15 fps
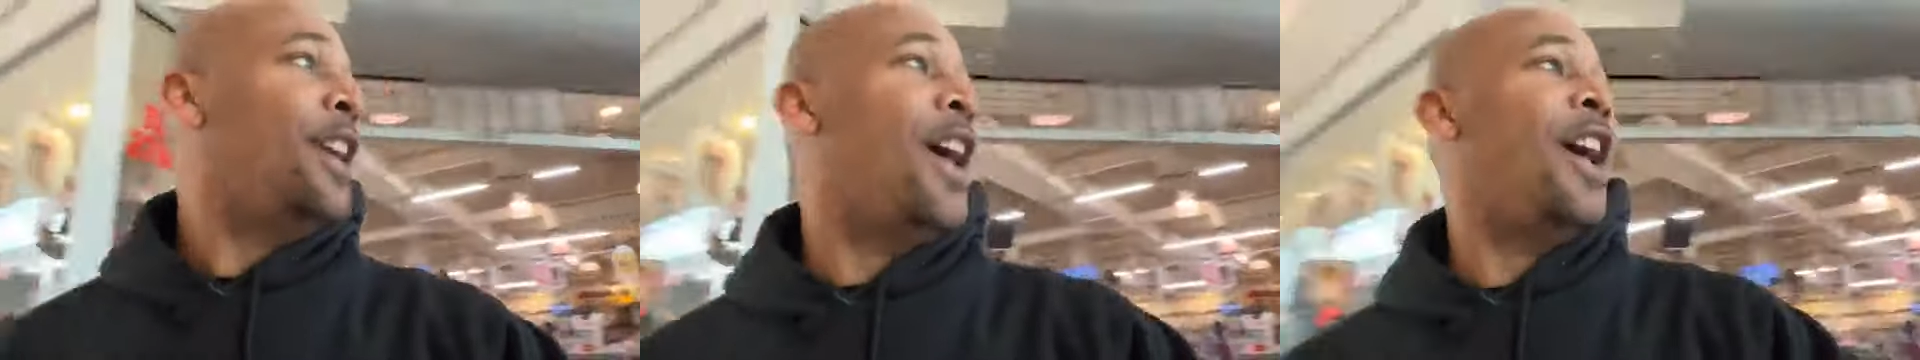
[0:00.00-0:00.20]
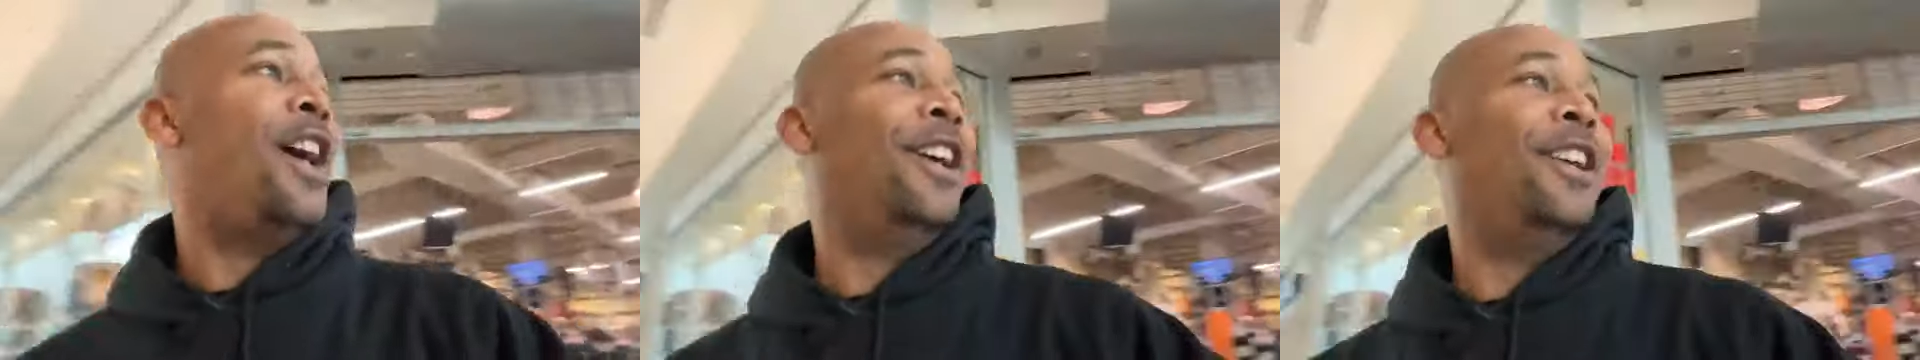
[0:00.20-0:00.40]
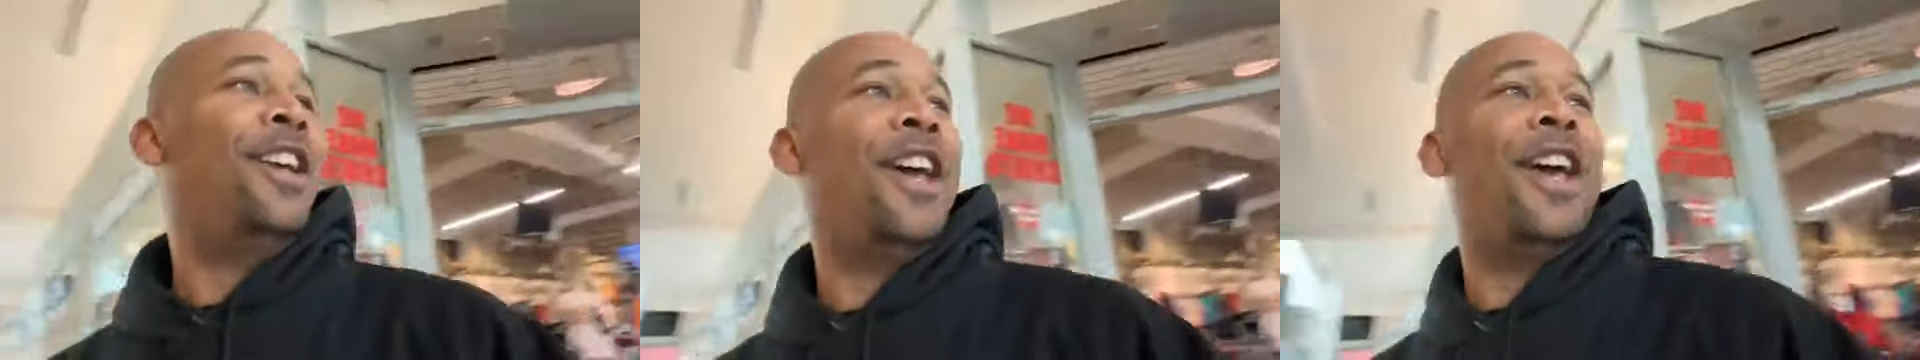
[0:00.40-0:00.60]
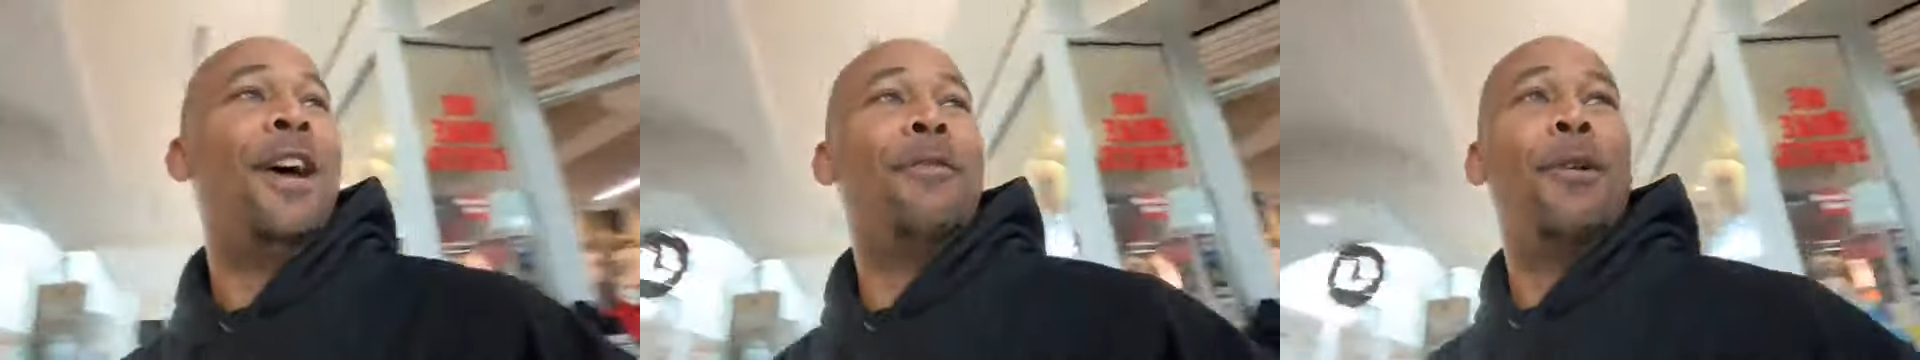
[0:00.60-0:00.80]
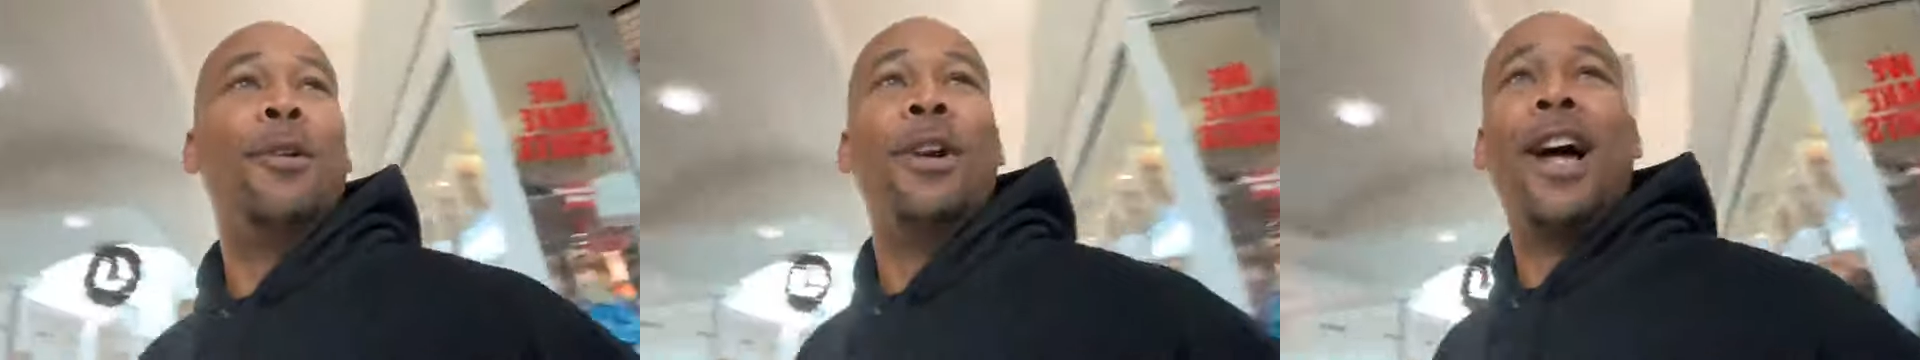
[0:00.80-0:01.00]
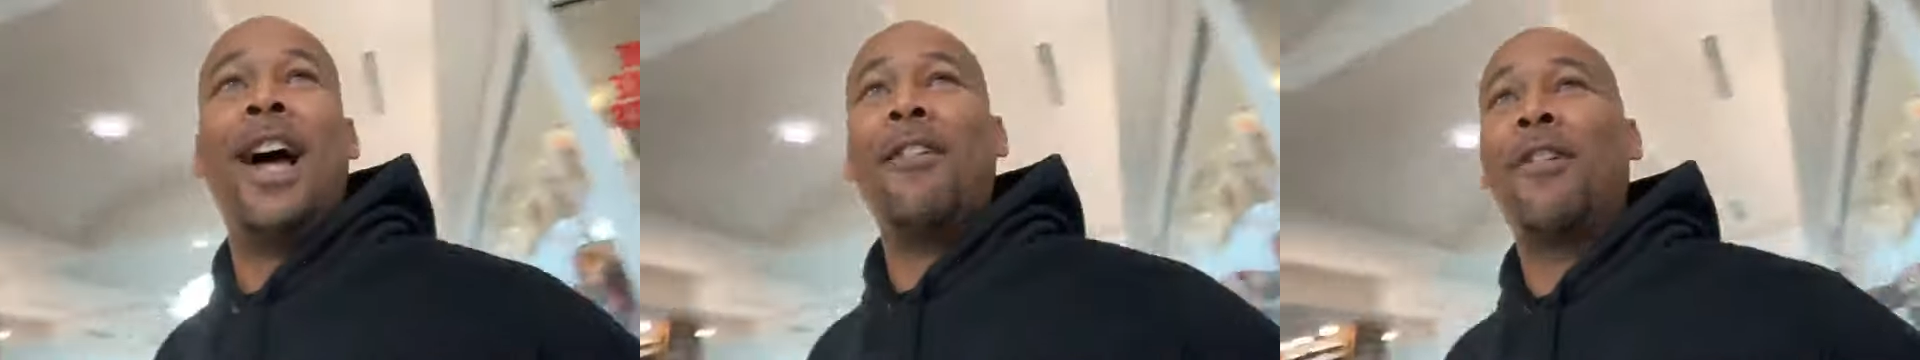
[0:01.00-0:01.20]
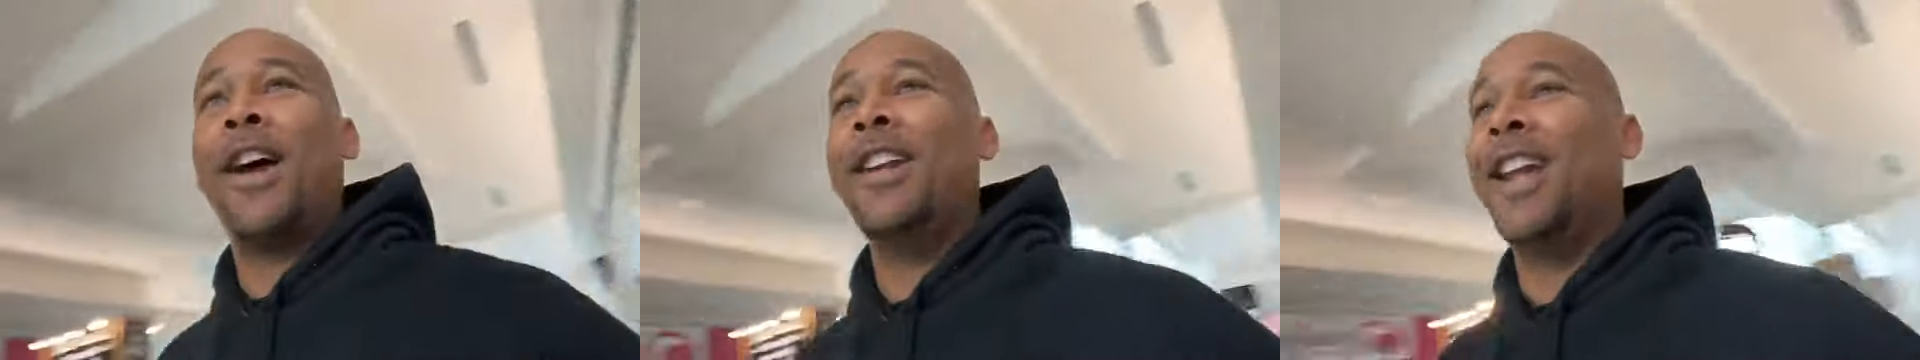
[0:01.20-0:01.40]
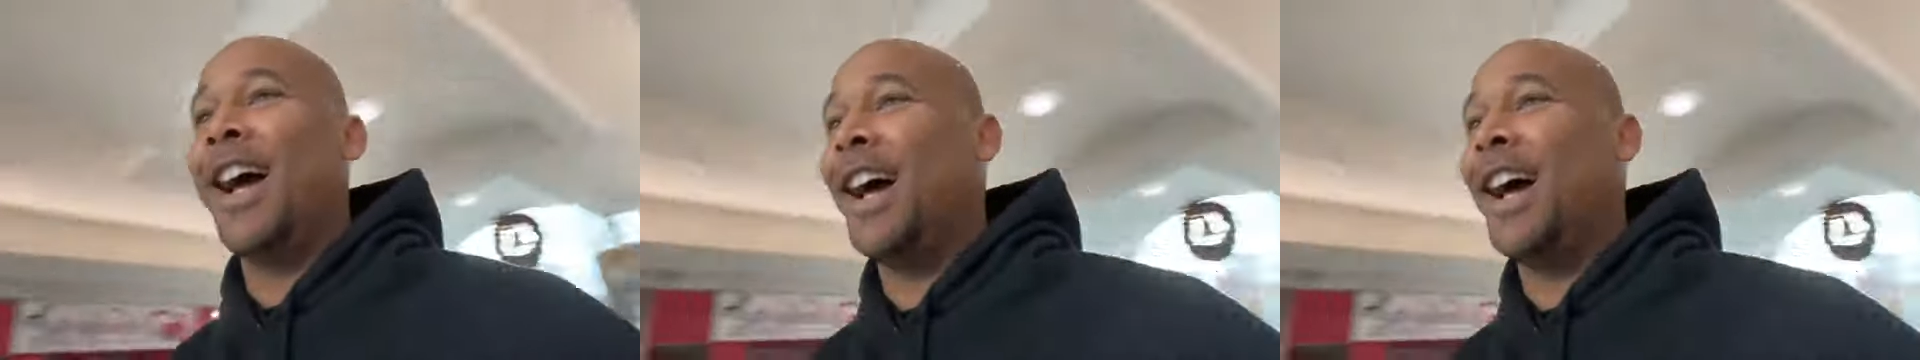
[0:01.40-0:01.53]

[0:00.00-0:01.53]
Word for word: Yeah, yeah, I'm on live right